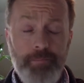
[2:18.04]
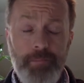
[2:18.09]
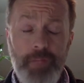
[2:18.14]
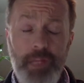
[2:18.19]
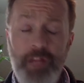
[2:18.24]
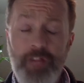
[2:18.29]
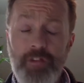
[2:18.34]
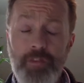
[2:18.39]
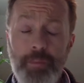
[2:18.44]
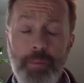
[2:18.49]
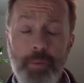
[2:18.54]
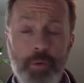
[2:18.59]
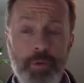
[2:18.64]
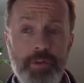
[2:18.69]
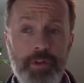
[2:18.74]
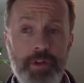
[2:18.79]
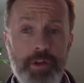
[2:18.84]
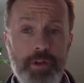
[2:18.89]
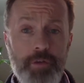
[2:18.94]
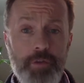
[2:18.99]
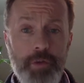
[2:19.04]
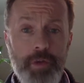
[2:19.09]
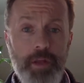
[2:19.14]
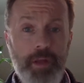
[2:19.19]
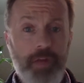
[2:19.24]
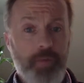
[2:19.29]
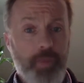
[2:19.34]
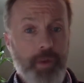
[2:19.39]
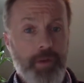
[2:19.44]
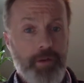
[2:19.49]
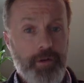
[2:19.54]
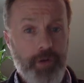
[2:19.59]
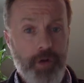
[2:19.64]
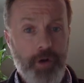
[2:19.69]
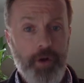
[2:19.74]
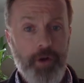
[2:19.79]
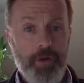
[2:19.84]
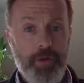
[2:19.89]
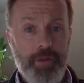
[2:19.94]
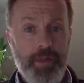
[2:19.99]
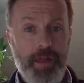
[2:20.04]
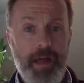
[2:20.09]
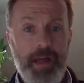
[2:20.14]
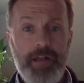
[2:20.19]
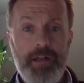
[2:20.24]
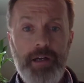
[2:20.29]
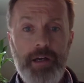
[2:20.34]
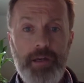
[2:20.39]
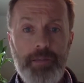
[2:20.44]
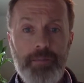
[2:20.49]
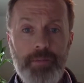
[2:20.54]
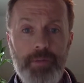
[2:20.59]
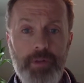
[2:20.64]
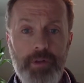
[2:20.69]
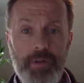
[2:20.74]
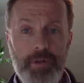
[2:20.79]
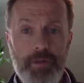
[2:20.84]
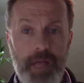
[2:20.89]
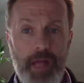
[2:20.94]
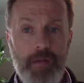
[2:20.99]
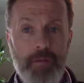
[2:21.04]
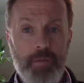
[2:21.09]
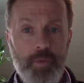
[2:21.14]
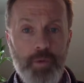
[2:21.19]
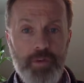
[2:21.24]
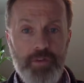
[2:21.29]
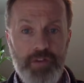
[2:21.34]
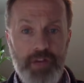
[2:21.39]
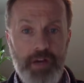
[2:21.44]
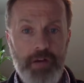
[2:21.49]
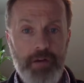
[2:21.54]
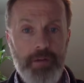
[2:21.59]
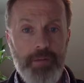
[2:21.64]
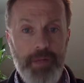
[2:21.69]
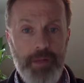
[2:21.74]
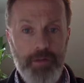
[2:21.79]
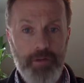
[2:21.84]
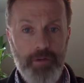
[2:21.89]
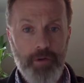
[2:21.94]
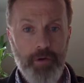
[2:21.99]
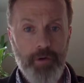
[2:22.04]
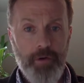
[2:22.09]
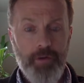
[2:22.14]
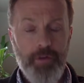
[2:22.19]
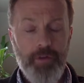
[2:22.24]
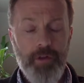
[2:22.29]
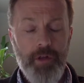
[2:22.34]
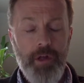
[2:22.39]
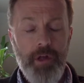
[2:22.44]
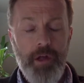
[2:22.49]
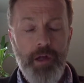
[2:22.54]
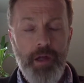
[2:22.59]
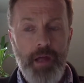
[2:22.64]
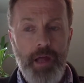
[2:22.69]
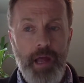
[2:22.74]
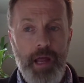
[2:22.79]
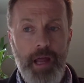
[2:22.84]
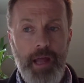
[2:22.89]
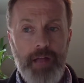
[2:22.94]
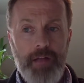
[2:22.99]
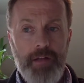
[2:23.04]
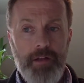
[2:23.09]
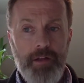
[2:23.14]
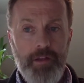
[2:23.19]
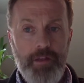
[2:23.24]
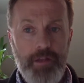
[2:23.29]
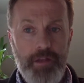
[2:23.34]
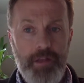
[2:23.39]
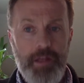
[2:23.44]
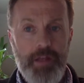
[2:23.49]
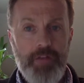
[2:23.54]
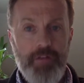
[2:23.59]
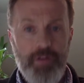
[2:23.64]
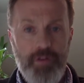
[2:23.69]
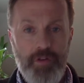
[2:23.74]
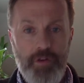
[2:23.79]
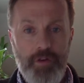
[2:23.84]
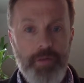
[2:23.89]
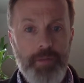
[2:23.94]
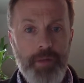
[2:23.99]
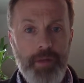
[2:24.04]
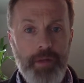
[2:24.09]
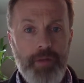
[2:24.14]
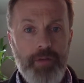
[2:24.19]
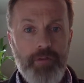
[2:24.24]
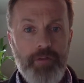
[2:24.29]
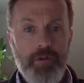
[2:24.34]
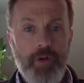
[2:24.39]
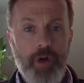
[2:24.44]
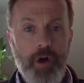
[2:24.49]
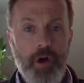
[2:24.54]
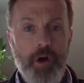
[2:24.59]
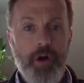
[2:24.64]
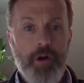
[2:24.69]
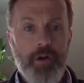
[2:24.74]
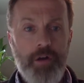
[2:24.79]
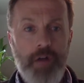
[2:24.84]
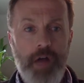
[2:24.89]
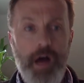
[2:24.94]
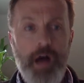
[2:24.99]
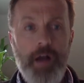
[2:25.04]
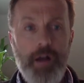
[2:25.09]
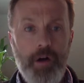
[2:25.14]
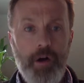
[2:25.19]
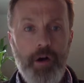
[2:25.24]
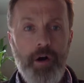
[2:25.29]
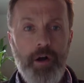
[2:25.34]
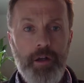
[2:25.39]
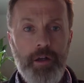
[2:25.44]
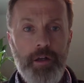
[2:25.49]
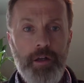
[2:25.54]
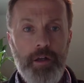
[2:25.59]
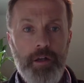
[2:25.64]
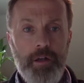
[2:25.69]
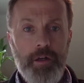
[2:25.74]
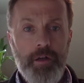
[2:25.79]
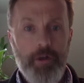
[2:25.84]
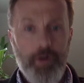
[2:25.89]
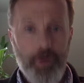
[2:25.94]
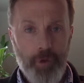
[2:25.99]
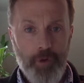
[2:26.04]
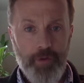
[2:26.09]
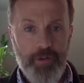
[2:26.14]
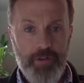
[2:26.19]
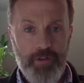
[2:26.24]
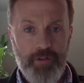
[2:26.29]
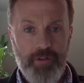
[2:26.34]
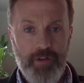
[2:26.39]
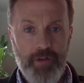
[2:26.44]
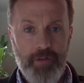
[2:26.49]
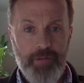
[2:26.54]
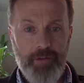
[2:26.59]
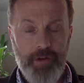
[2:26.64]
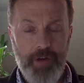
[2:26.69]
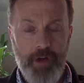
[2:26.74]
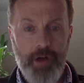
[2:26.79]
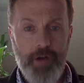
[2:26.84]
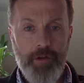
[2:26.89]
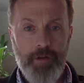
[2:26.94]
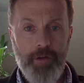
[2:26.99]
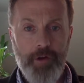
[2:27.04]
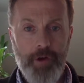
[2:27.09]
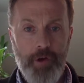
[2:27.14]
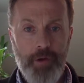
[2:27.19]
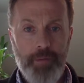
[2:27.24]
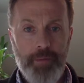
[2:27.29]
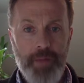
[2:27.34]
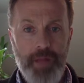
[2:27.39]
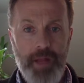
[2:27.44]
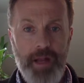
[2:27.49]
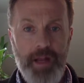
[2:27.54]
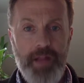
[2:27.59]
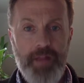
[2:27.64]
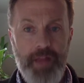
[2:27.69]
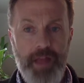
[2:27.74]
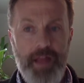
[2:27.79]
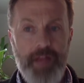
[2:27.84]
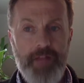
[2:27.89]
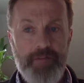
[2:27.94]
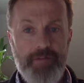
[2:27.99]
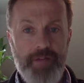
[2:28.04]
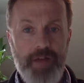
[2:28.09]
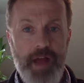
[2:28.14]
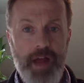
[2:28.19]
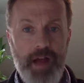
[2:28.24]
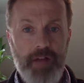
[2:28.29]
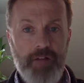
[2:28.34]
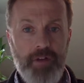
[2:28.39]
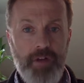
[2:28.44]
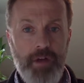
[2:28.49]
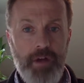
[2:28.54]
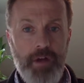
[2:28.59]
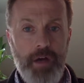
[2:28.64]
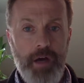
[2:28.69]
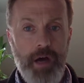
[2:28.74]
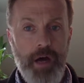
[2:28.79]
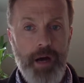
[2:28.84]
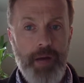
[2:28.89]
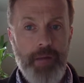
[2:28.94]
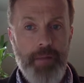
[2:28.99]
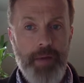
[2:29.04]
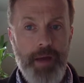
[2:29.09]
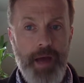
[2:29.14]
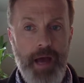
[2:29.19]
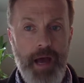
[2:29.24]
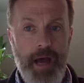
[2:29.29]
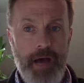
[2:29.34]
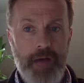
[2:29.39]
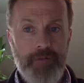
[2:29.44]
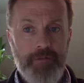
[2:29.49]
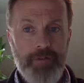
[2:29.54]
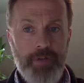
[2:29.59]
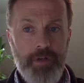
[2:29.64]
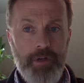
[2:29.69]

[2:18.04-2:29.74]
it's important that you realize why they're called that. The Latin word terra means earth, and these humans are not on Earth itself. They're not on their home planet. They, in fact, have